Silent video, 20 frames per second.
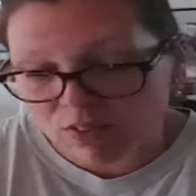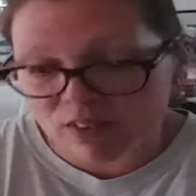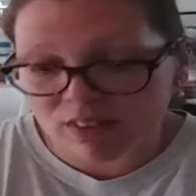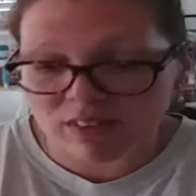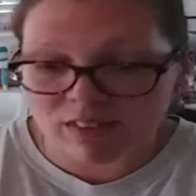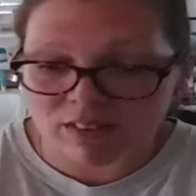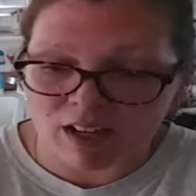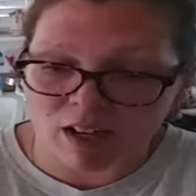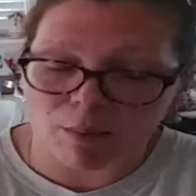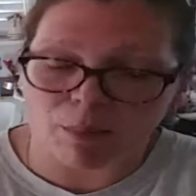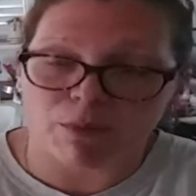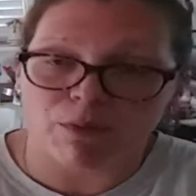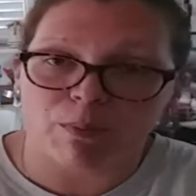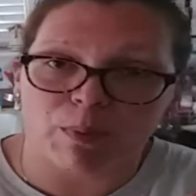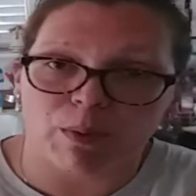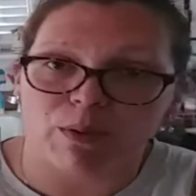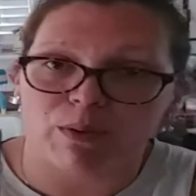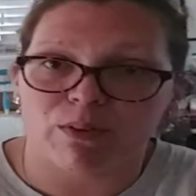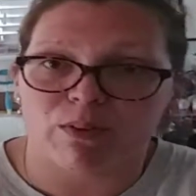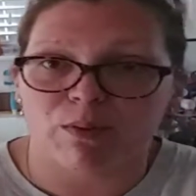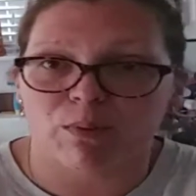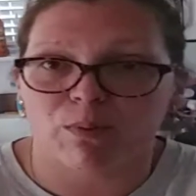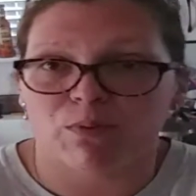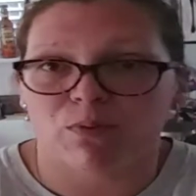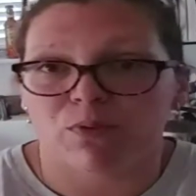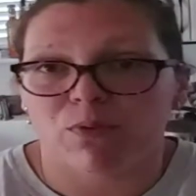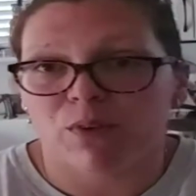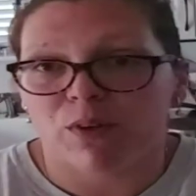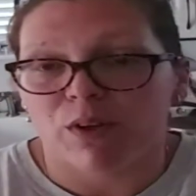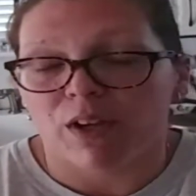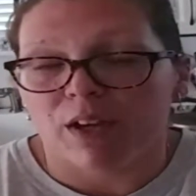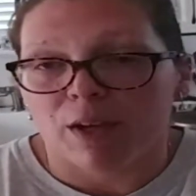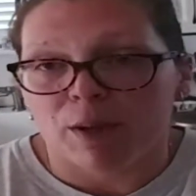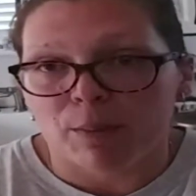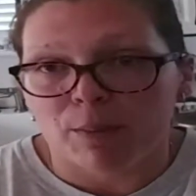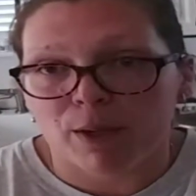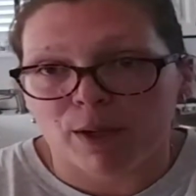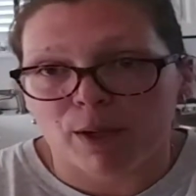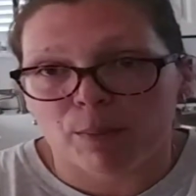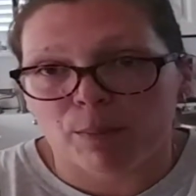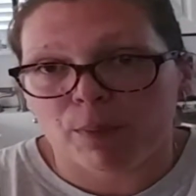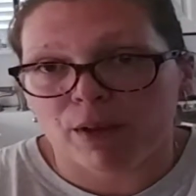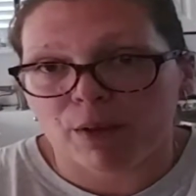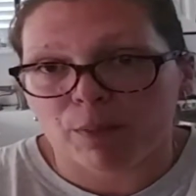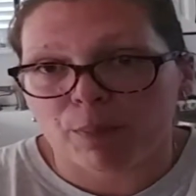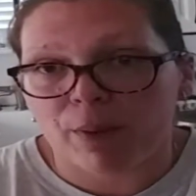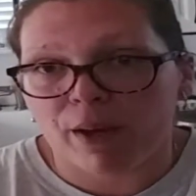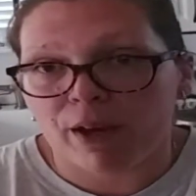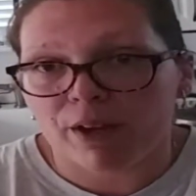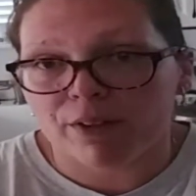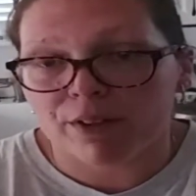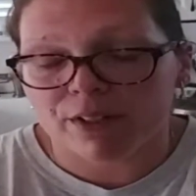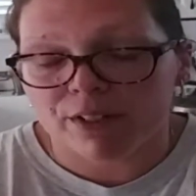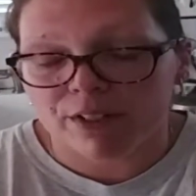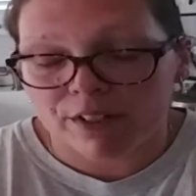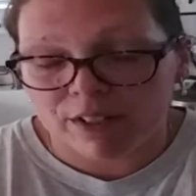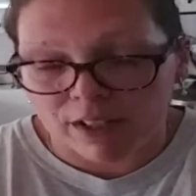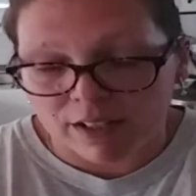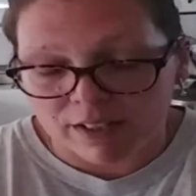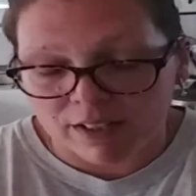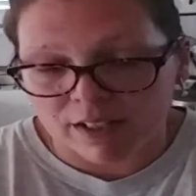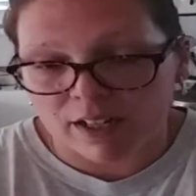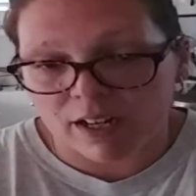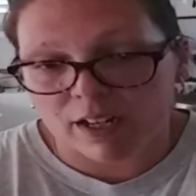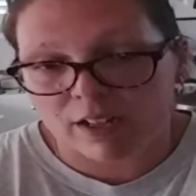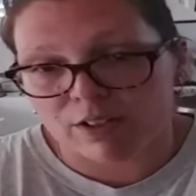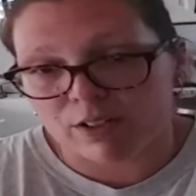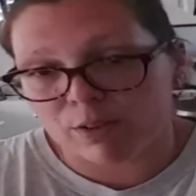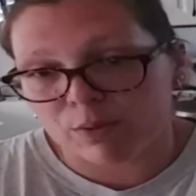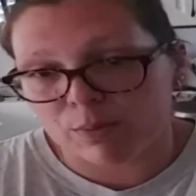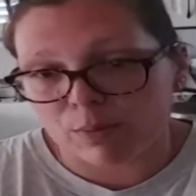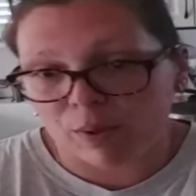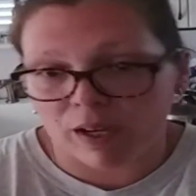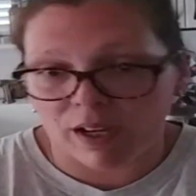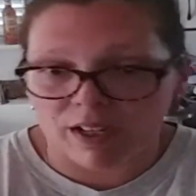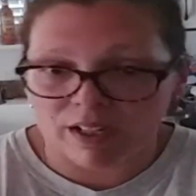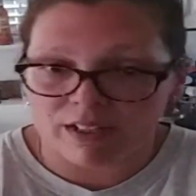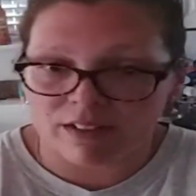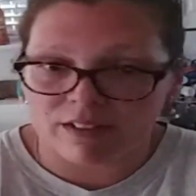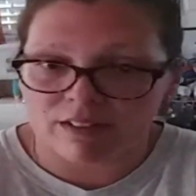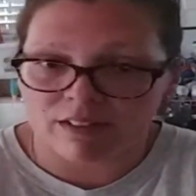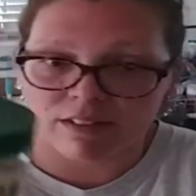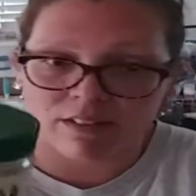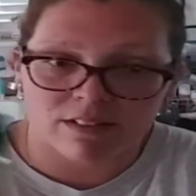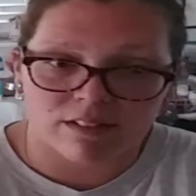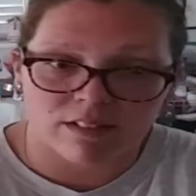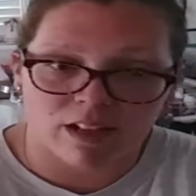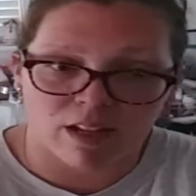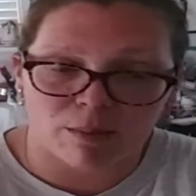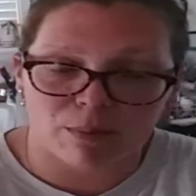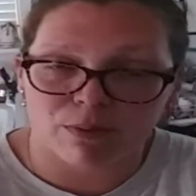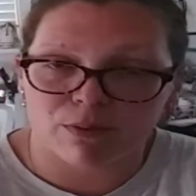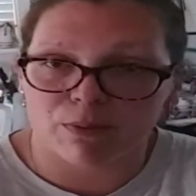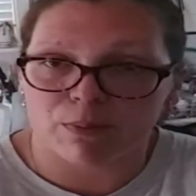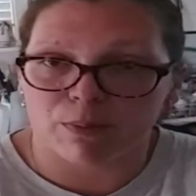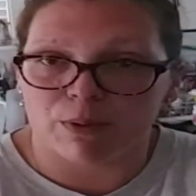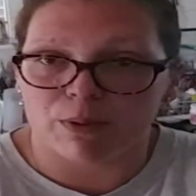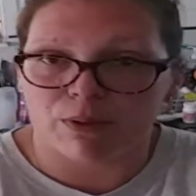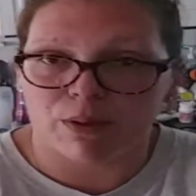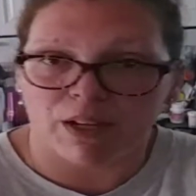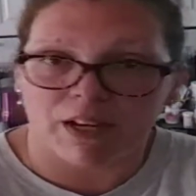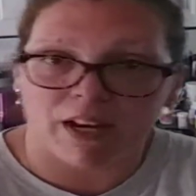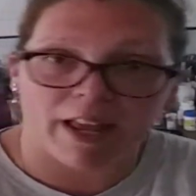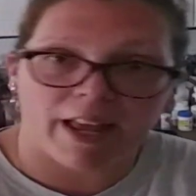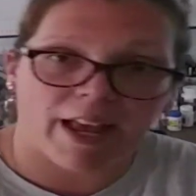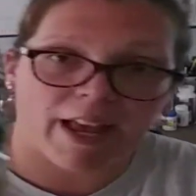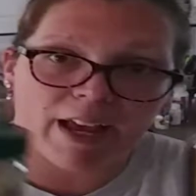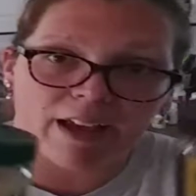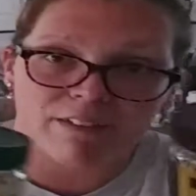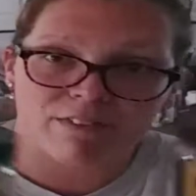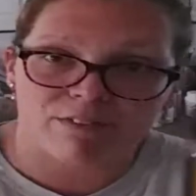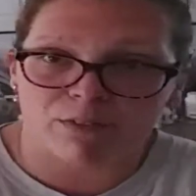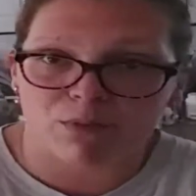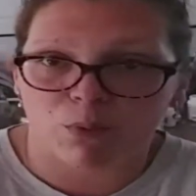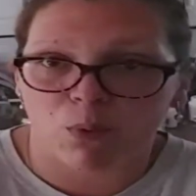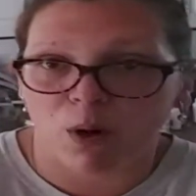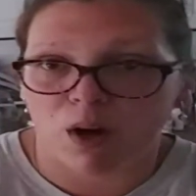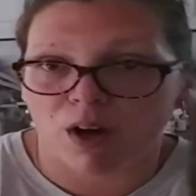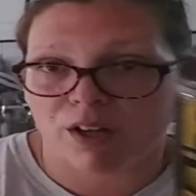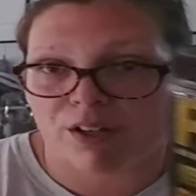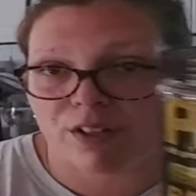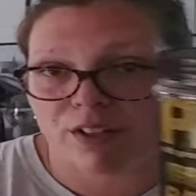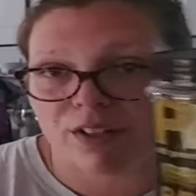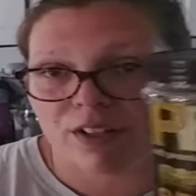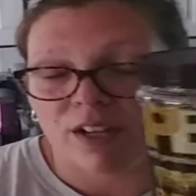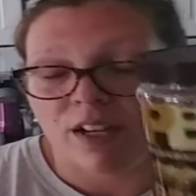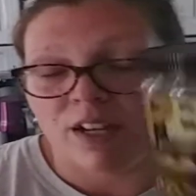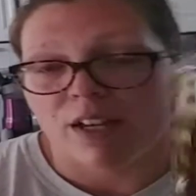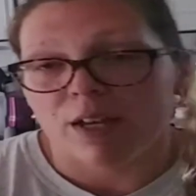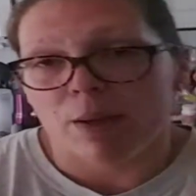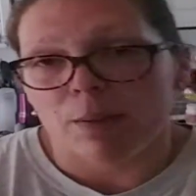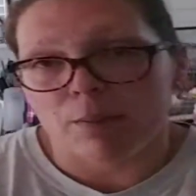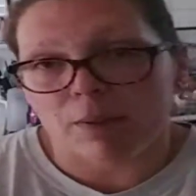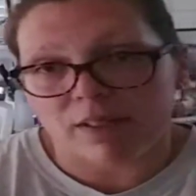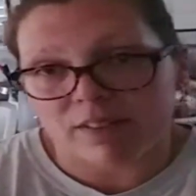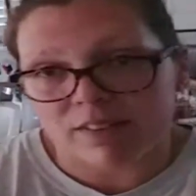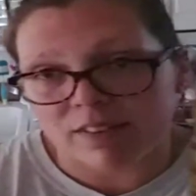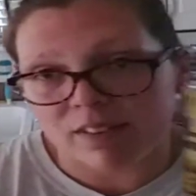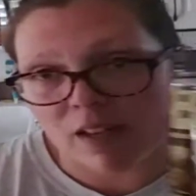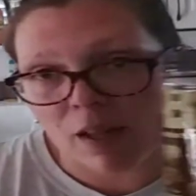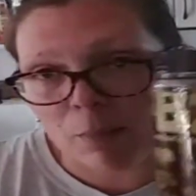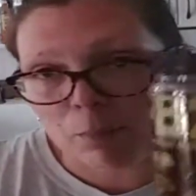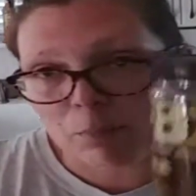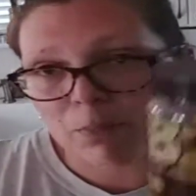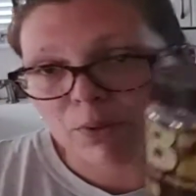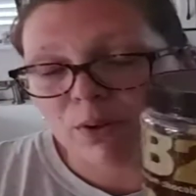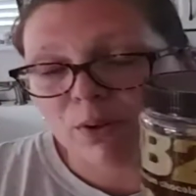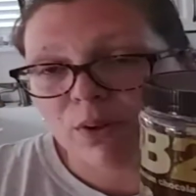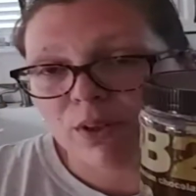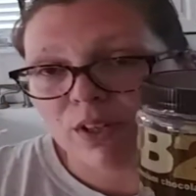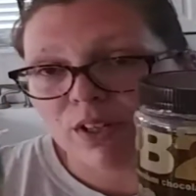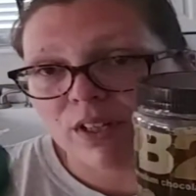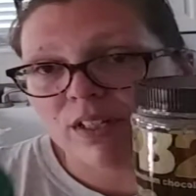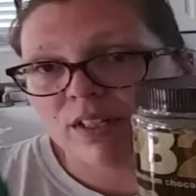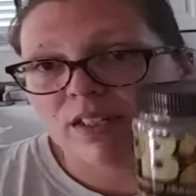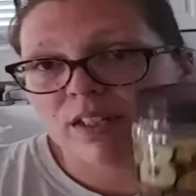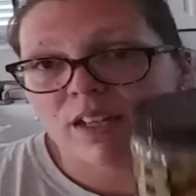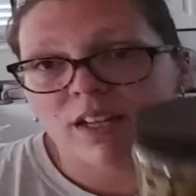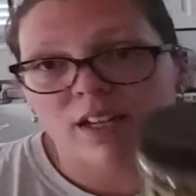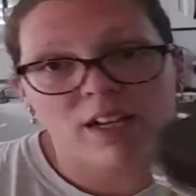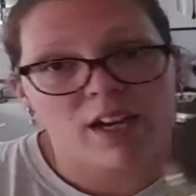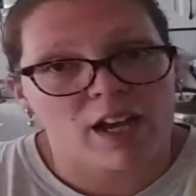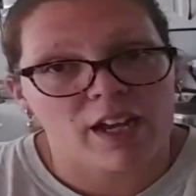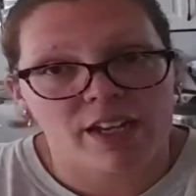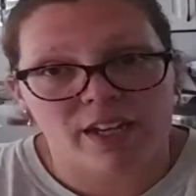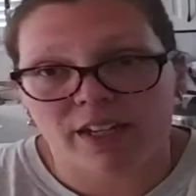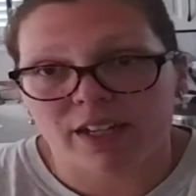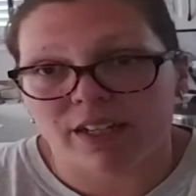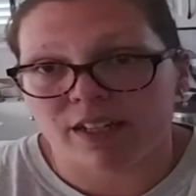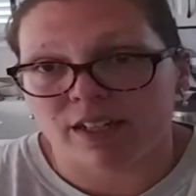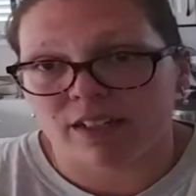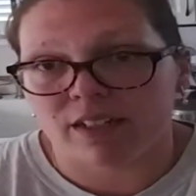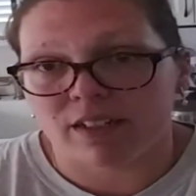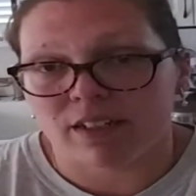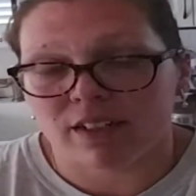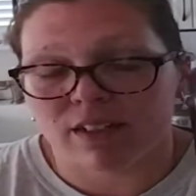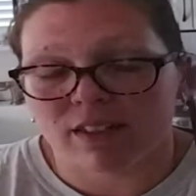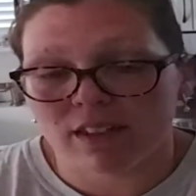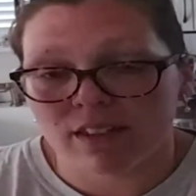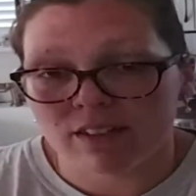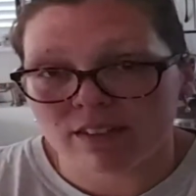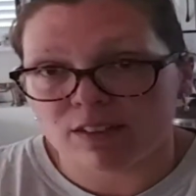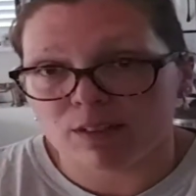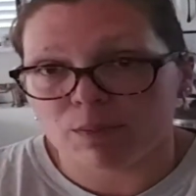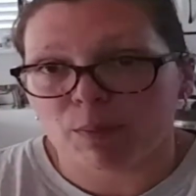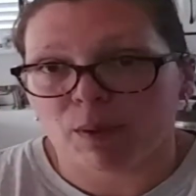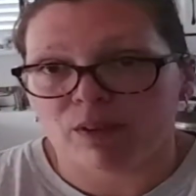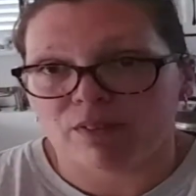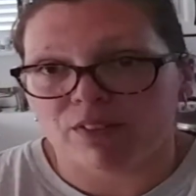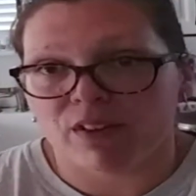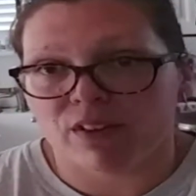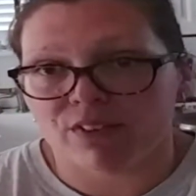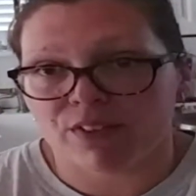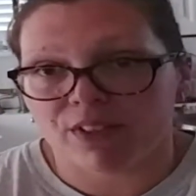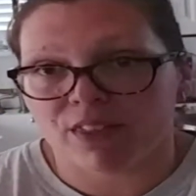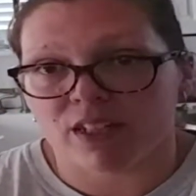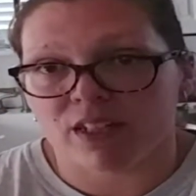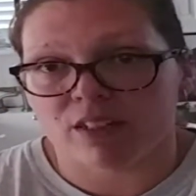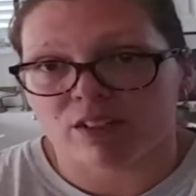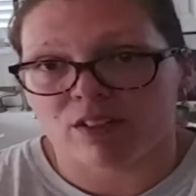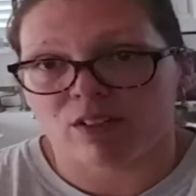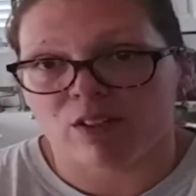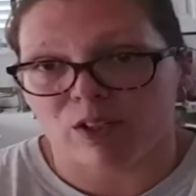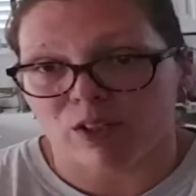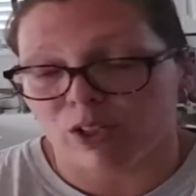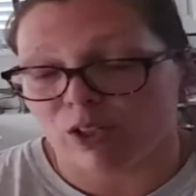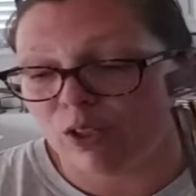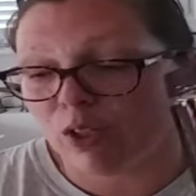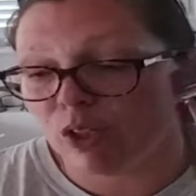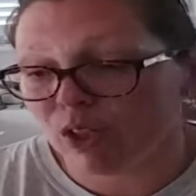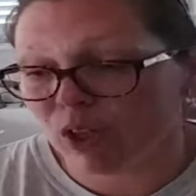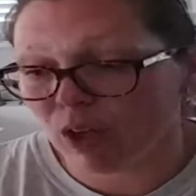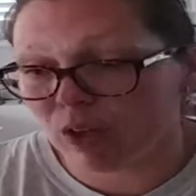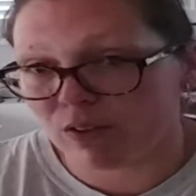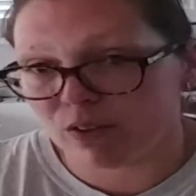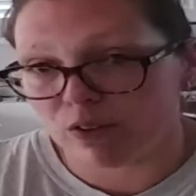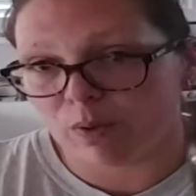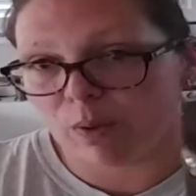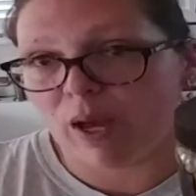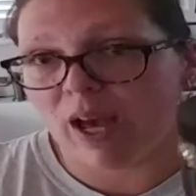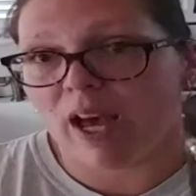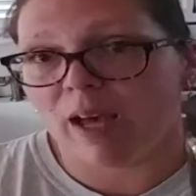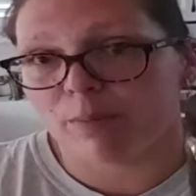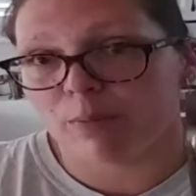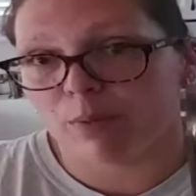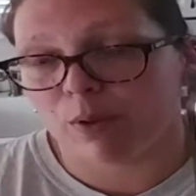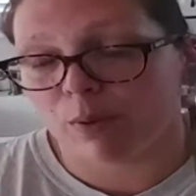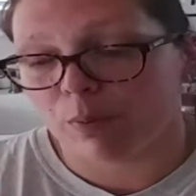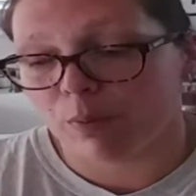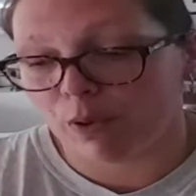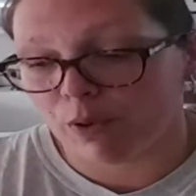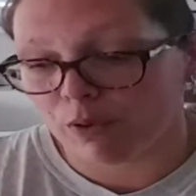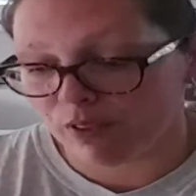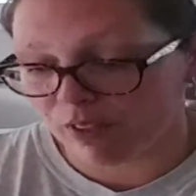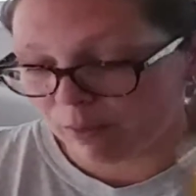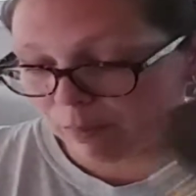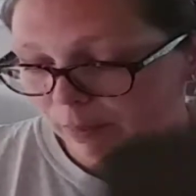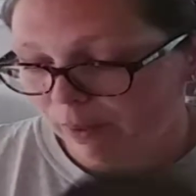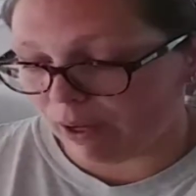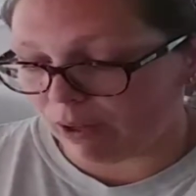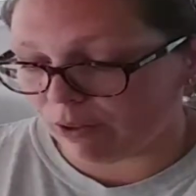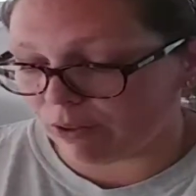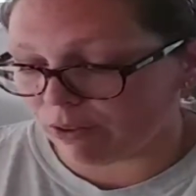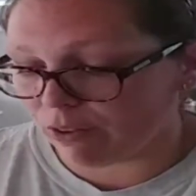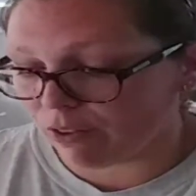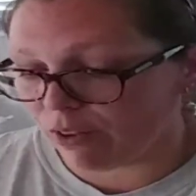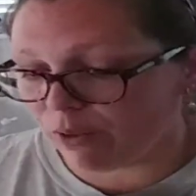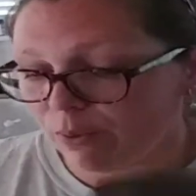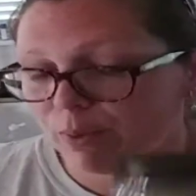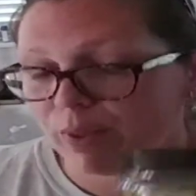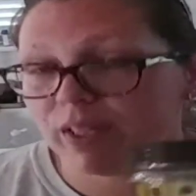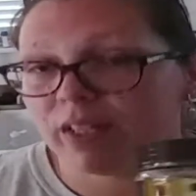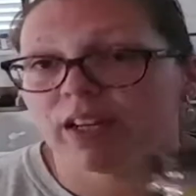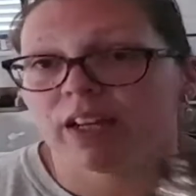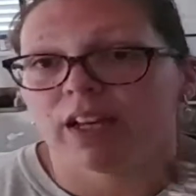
tablespoons of peanut butter powder, and then I do my 1.5 tablespoons of water, mix it up real good, and I eat it. This is my favorite thing to do. You can also add more protein powder to it,